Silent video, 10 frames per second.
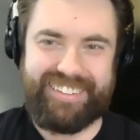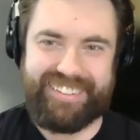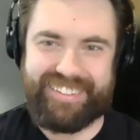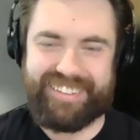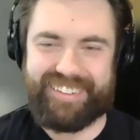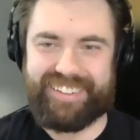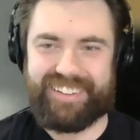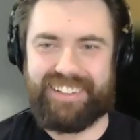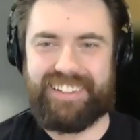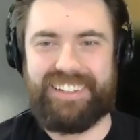
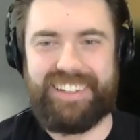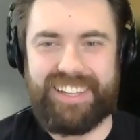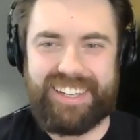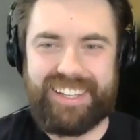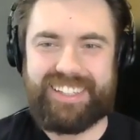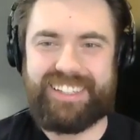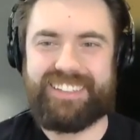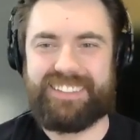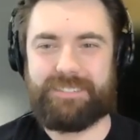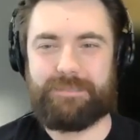
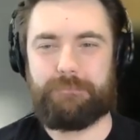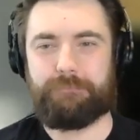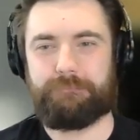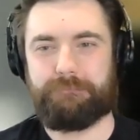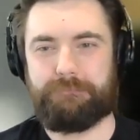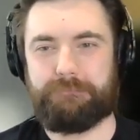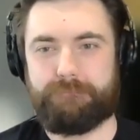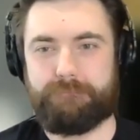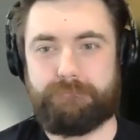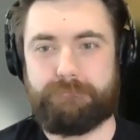
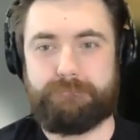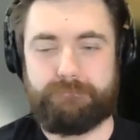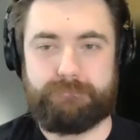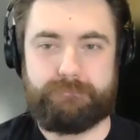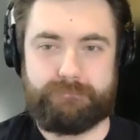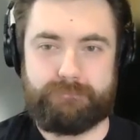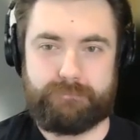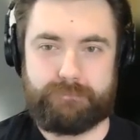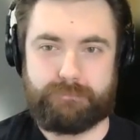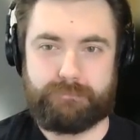
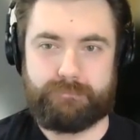No words are spoken by the person on screen.